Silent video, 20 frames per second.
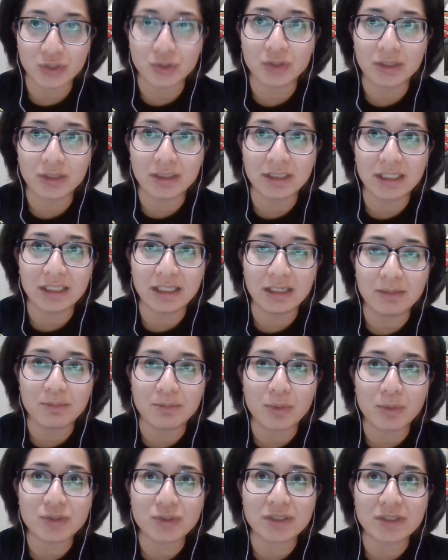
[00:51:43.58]

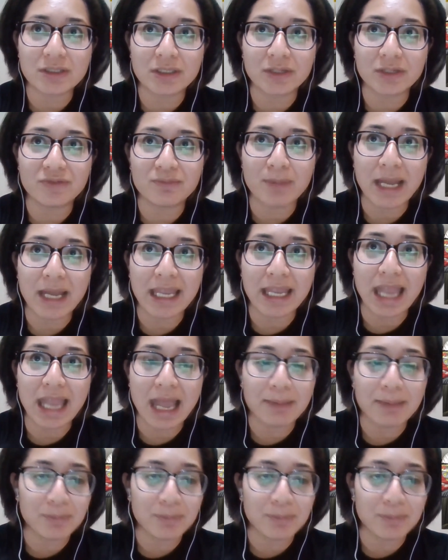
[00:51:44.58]
currently most of my